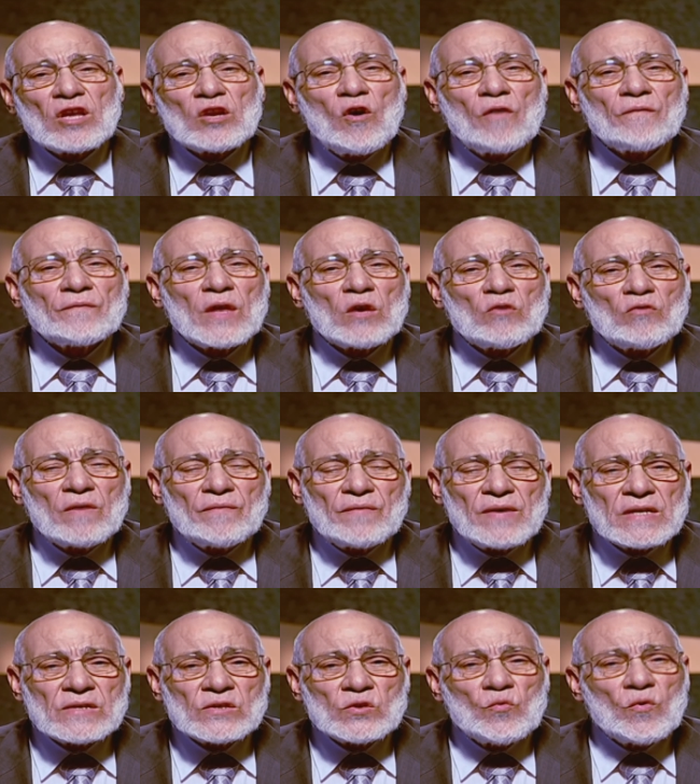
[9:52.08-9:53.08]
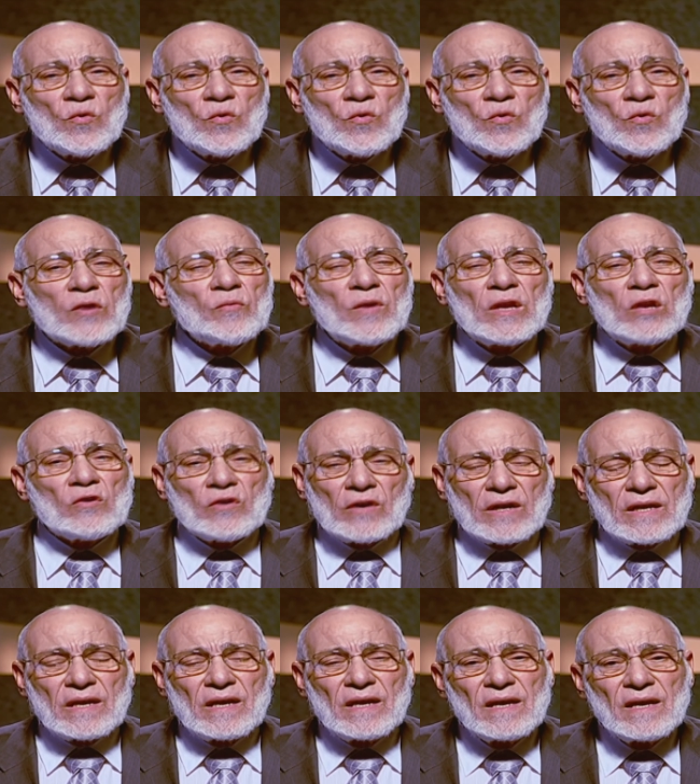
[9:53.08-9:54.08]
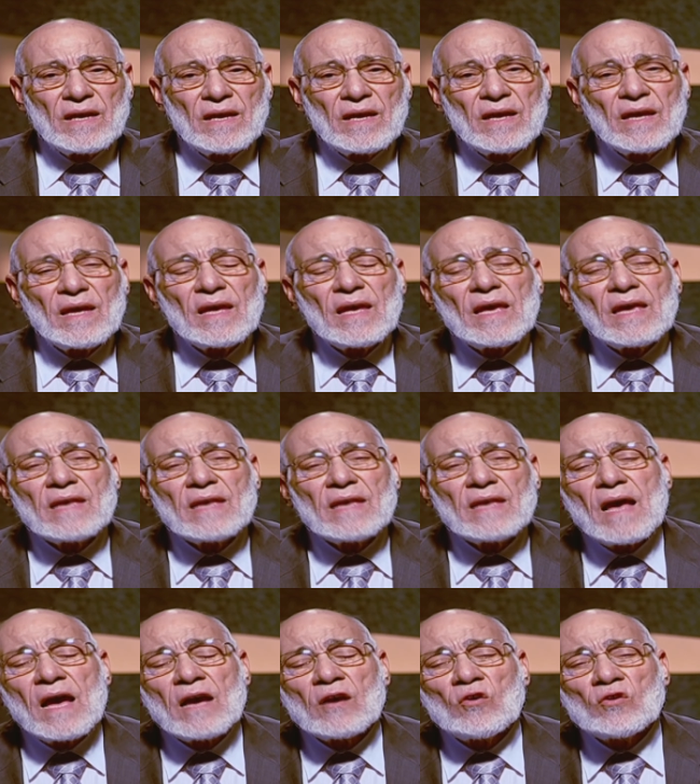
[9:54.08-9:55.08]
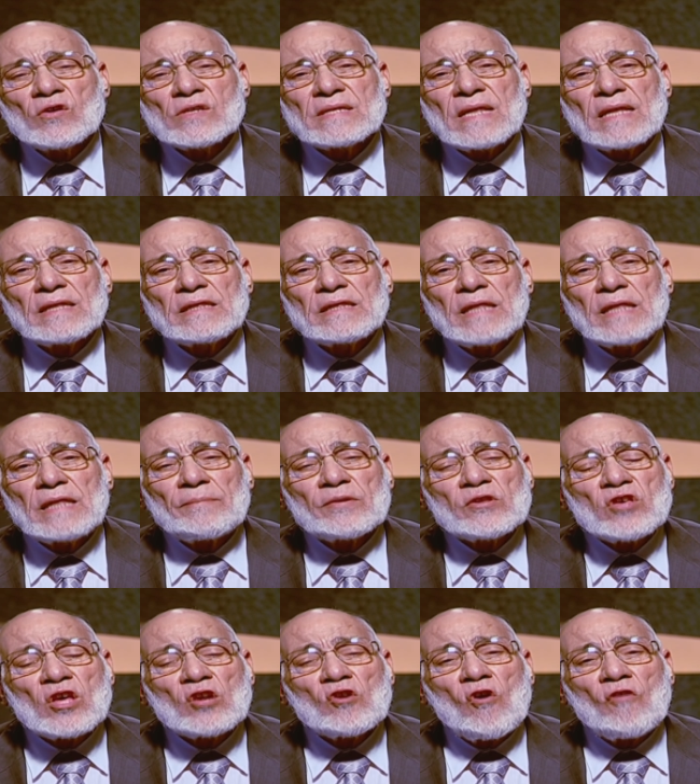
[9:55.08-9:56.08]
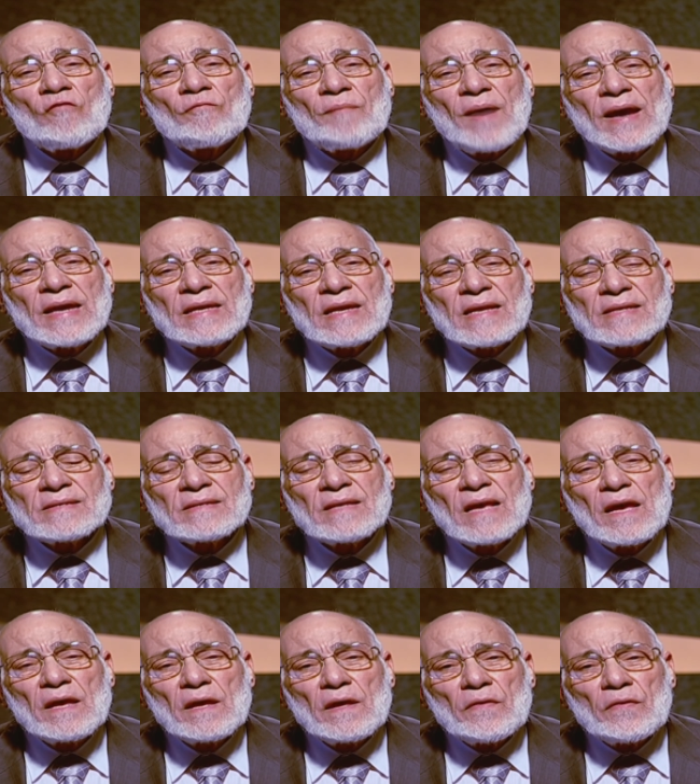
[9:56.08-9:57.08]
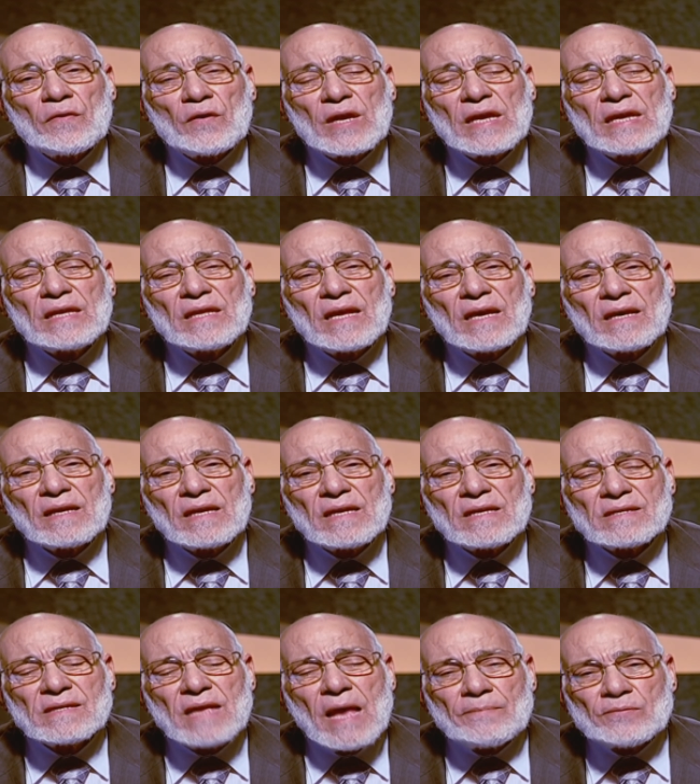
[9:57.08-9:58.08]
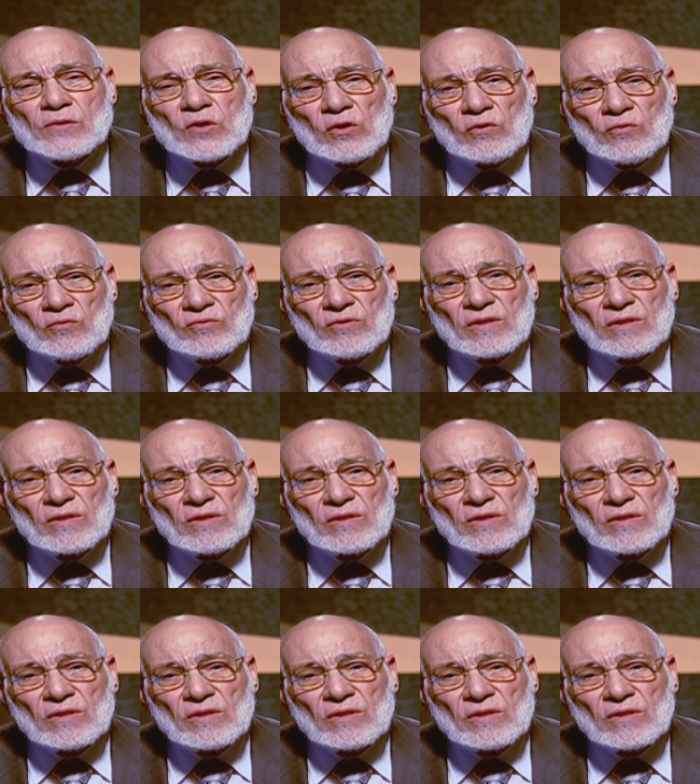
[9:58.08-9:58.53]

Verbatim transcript: of the universe, where we look, is a constant temperature of minus 3 degrees absolute.